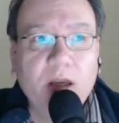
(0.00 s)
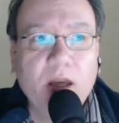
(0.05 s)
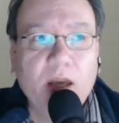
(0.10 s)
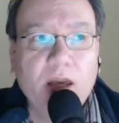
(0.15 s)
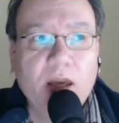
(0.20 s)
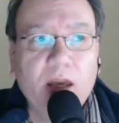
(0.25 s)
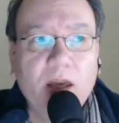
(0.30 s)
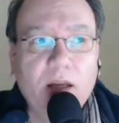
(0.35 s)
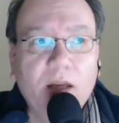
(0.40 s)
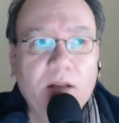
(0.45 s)

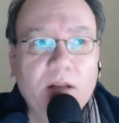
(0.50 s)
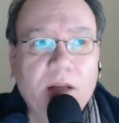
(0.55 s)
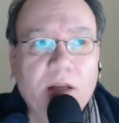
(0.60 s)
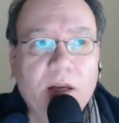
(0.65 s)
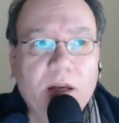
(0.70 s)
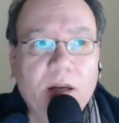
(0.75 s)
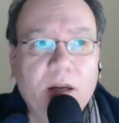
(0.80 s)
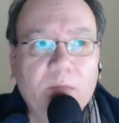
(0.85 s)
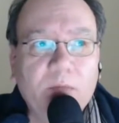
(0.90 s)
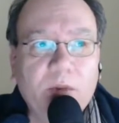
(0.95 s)
and
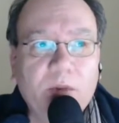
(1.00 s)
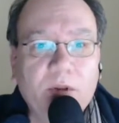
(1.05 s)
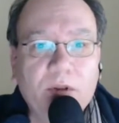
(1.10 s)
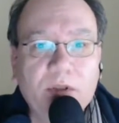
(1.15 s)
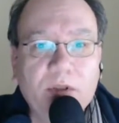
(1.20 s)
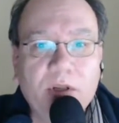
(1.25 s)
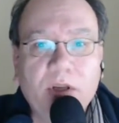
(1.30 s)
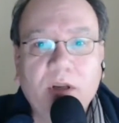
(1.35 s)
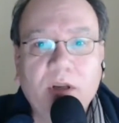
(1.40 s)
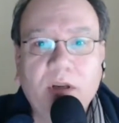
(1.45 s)
there's
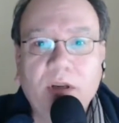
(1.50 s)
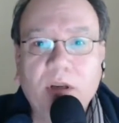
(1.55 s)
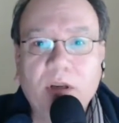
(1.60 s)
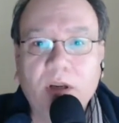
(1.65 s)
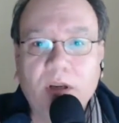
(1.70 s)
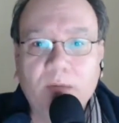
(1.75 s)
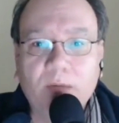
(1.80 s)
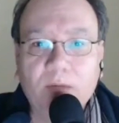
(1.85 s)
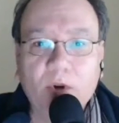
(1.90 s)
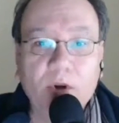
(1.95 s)

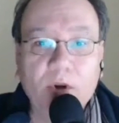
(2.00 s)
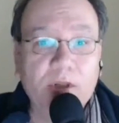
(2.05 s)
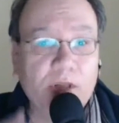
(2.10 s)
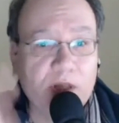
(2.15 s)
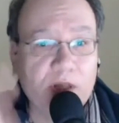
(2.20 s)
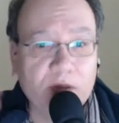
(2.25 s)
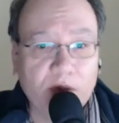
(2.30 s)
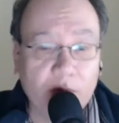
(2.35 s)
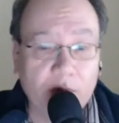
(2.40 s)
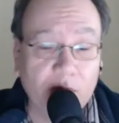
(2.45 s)
a
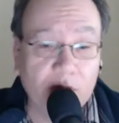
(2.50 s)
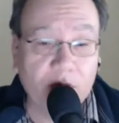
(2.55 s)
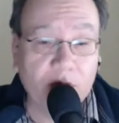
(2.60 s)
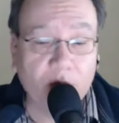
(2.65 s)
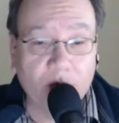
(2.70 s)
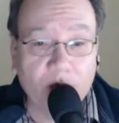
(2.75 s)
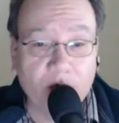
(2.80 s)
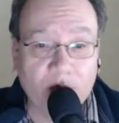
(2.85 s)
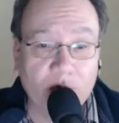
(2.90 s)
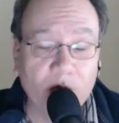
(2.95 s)
process we must
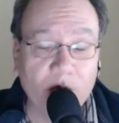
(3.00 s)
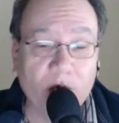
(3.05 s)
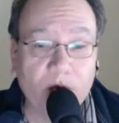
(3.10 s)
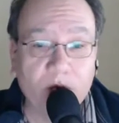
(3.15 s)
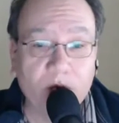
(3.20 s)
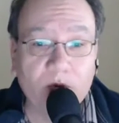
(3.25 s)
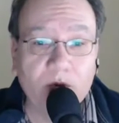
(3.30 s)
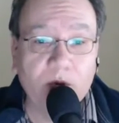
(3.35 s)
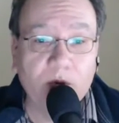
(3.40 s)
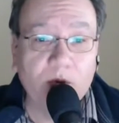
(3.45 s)
go through
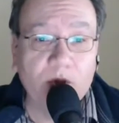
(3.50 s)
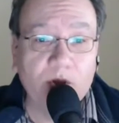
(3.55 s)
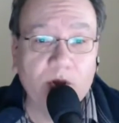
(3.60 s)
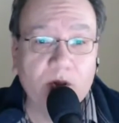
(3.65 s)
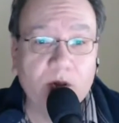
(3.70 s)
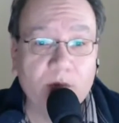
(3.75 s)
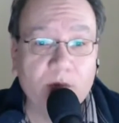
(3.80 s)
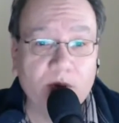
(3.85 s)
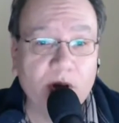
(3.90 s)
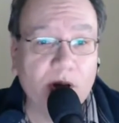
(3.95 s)
to ensure
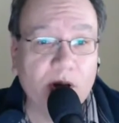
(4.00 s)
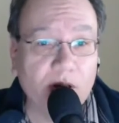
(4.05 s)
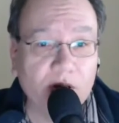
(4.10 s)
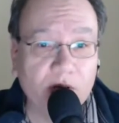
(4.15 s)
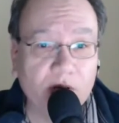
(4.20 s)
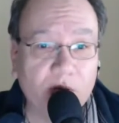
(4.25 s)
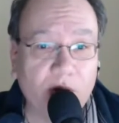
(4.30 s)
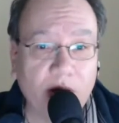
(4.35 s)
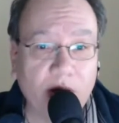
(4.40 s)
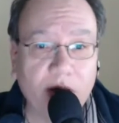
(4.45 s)
the product's
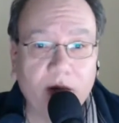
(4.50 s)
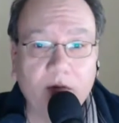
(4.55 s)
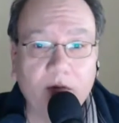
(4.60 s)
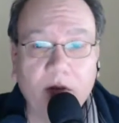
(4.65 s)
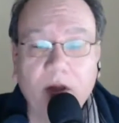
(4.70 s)
okay,